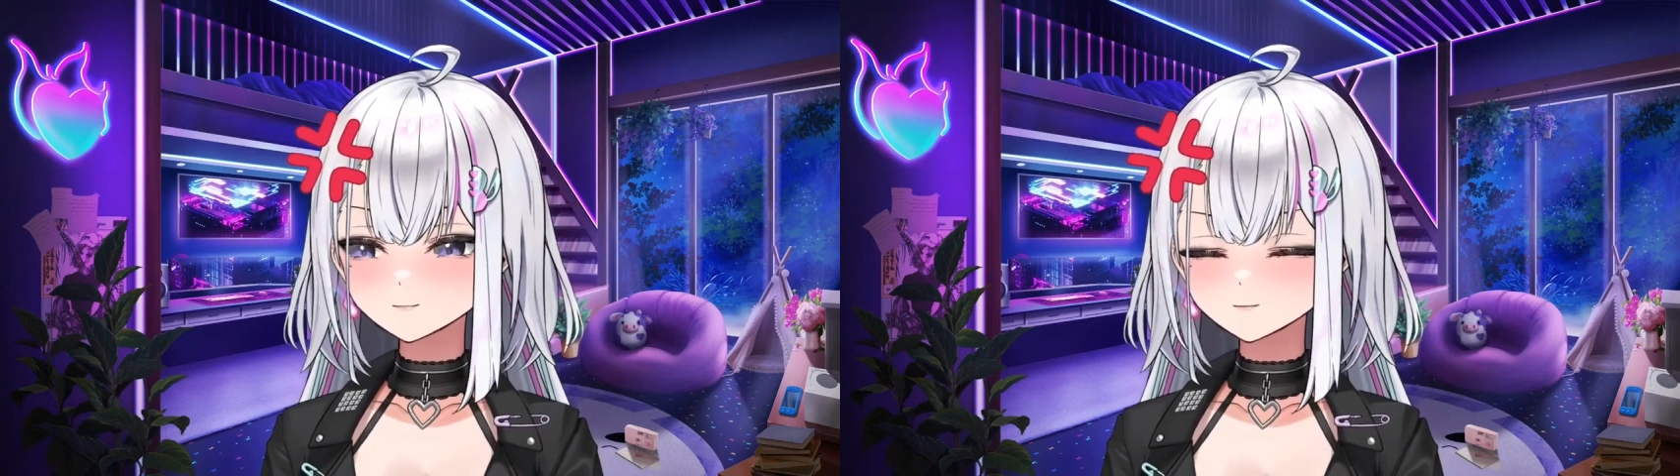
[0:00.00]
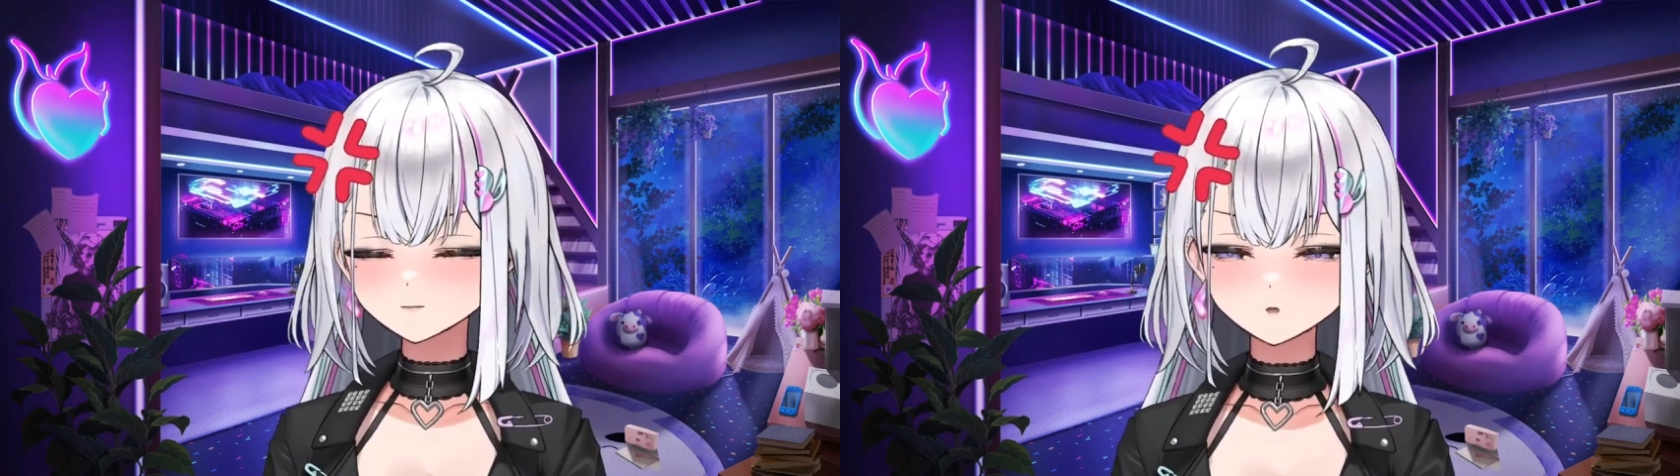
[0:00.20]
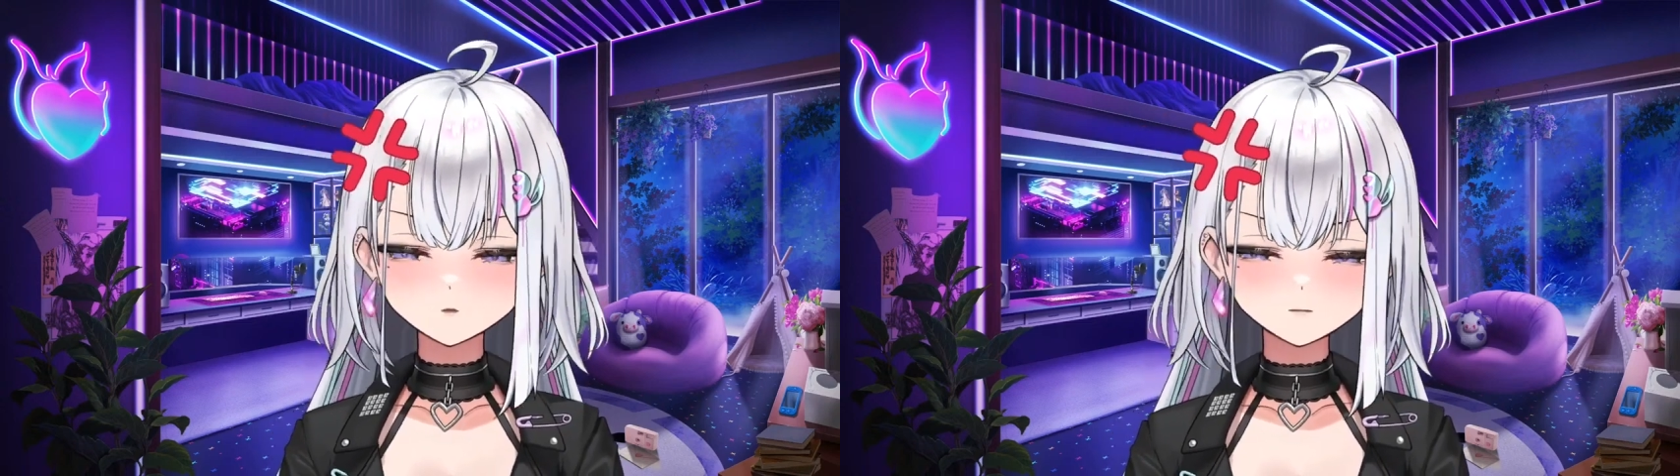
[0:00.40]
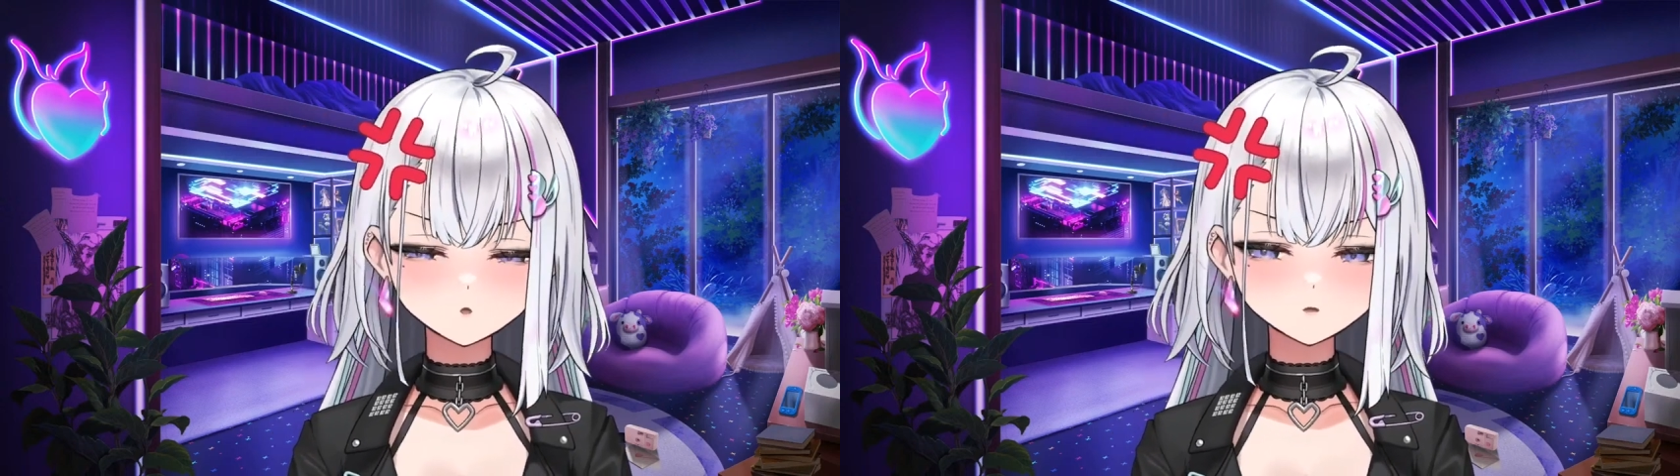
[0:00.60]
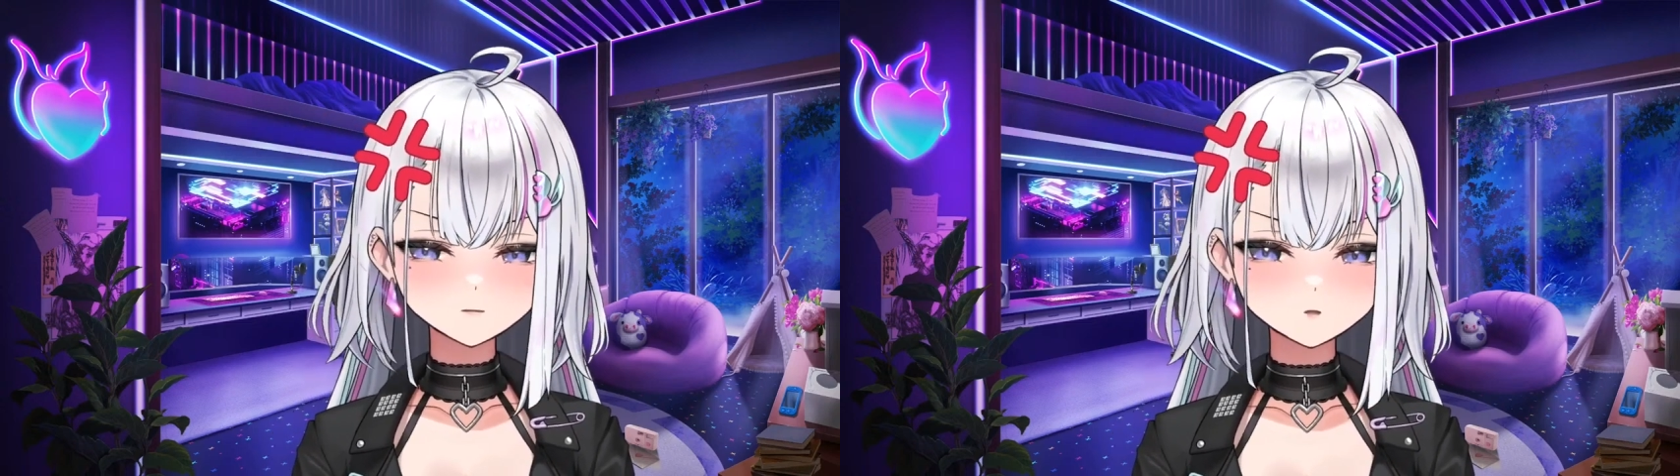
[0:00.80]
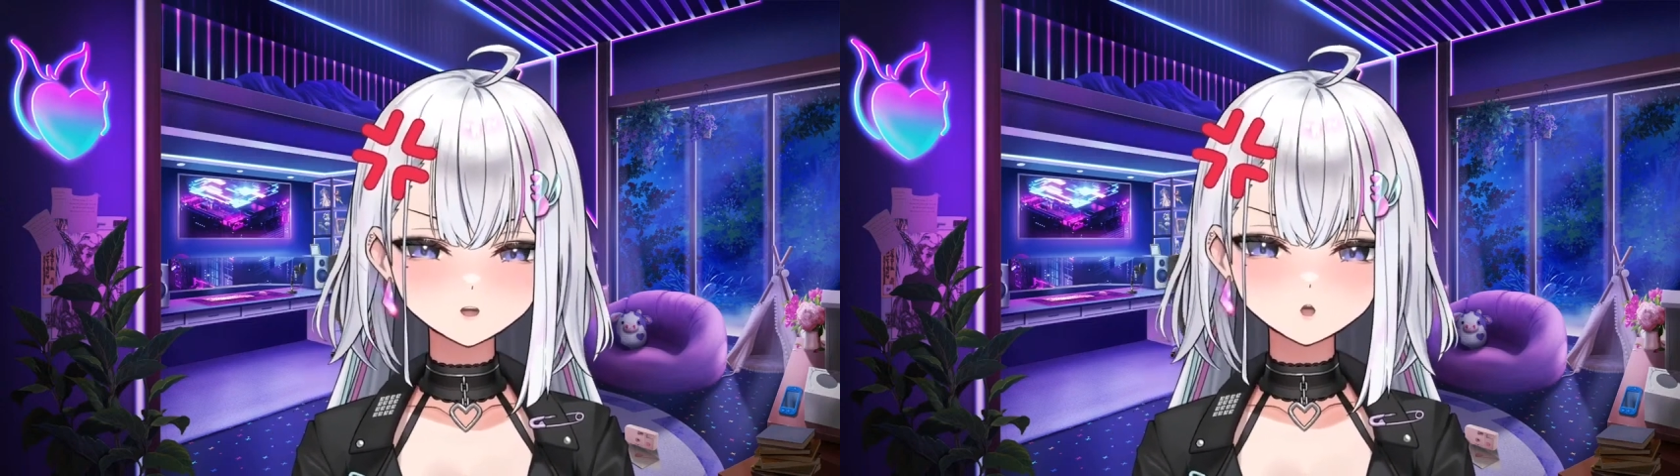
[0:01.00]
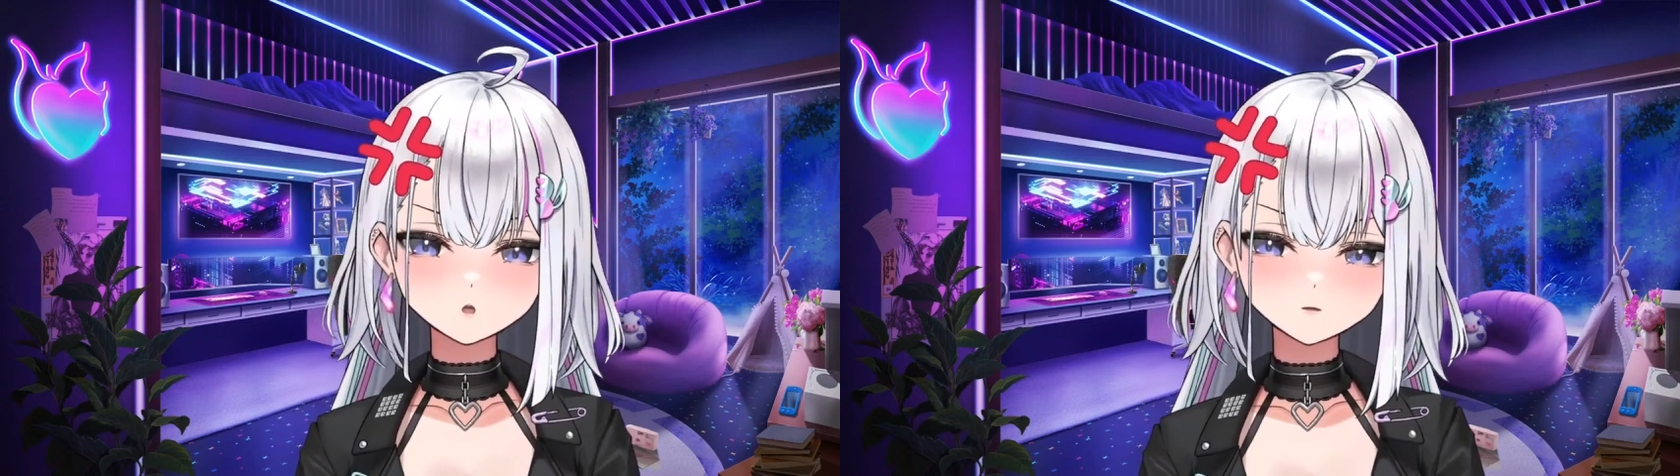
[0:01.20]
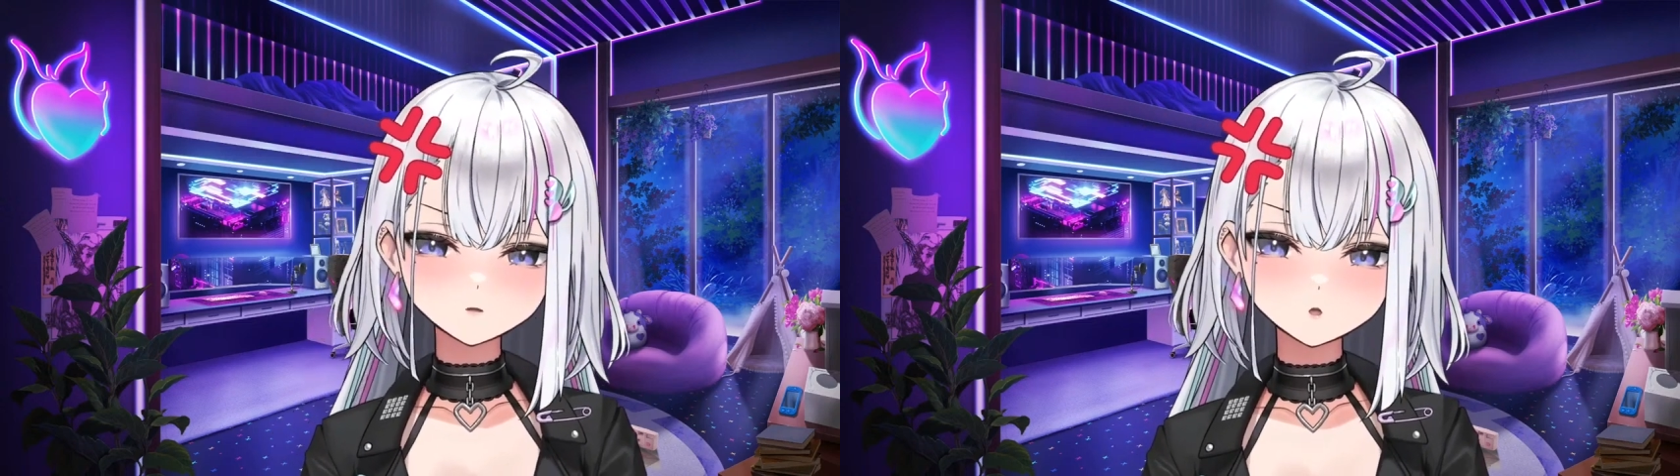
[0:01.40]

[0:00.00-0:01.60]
But you better be careful.